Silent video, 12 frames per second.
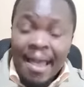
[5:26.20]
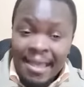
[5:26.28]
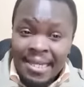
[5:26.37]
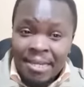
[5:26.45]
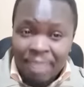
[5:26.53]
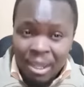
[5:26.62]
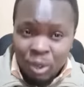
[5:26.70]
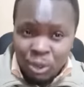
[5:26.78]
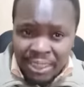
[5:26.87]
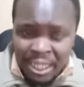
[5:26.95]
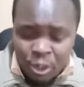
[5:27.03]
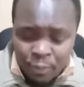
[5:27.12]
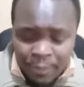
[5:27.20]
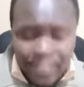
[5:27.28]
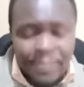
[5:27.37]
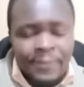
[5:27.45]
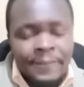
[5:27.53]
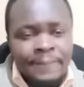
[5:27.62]
And in my considered
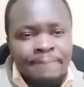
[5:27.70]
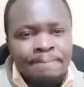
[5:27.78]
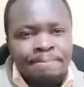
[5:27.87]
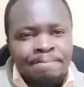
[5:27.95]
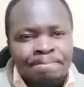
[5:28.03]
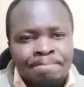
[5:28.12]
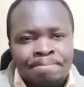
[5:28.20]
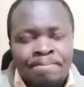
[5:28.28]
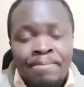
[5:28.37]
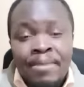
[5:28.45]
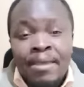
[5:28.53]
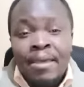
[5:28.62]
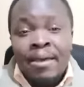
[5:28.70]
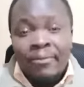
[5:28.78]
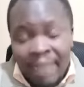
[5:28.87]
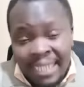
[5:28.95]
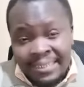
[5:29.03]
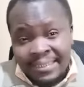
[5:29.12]
opinion,
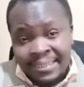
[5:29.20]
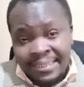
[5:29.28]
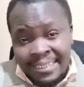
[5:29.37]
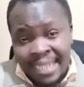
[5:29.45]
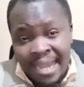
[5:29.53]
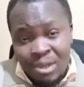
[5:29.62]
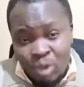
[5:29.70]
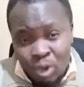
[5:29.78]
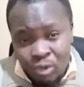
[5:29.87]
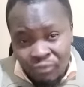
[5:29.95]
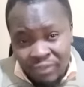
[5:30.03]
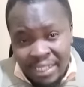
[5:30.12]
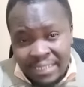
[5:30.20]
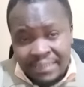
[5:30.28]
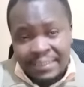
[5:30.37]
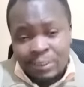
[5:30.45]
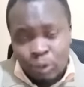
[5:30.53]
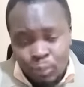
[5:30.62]
that can convince
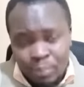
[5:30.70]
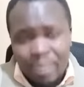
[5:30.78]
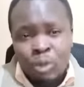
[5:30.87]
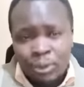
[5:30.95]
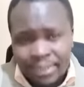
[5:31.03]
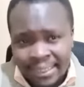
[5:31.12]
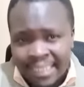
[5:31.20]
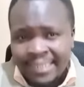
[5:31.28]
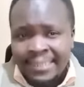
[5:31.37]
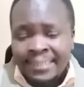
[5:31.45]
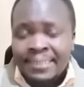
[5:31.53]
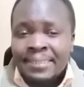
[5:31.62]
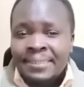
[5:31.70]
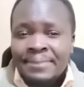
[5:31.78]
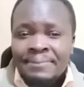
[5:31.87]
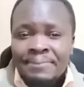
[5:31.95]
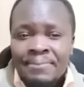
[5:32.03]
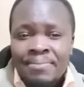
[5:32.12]
the Supreme Court judges
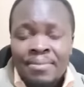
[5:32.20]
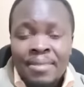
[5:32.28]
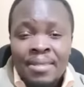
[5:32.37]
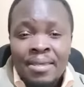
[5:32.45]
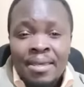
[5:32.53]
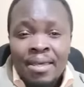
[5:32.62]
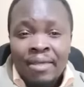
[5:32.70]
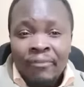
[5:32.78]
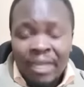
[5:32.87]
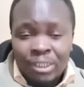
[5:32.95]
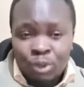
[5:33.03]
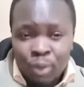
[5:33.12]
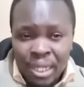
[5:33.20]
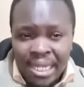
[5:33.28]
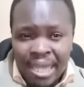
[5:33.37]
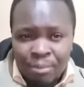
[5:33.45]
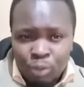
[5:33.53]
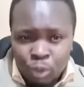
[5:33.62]
that
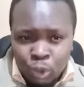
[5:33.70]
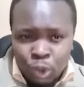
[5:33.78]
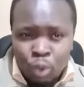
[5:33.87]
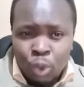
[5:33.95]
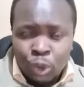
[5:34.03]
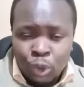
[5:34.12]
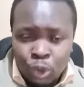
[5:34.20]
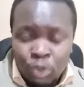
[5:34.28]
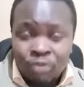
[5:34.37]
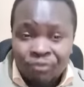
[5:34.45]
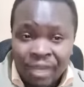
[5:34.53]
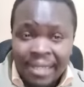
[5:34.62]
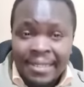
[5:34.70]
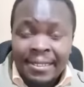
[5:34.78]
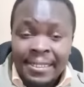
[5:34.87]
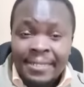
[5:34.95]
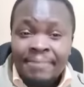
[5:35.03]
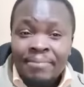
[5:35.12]
William Ruto was not
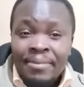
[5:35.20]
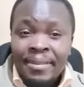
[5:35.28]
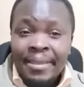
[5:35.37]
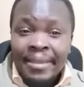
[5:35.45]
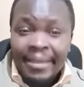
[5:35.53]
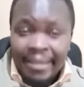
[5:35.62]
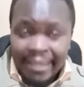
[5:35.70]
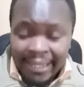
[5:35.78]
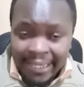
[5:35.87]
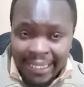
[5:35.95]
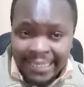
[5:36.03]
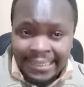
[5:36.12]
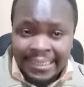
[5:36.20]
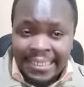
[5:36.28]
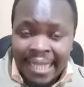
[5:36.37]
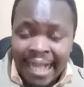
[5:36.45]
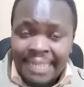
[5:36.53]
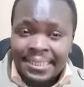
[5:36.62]
validly
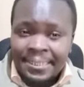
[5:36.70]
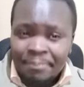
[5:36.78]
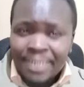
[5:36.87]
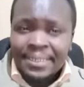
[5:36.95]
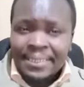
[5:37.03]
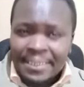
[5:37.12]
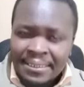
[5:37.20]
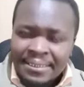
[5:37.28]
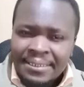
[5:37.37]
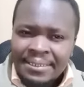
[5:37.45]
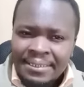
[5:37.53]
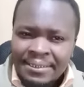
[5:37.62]
elected as the president.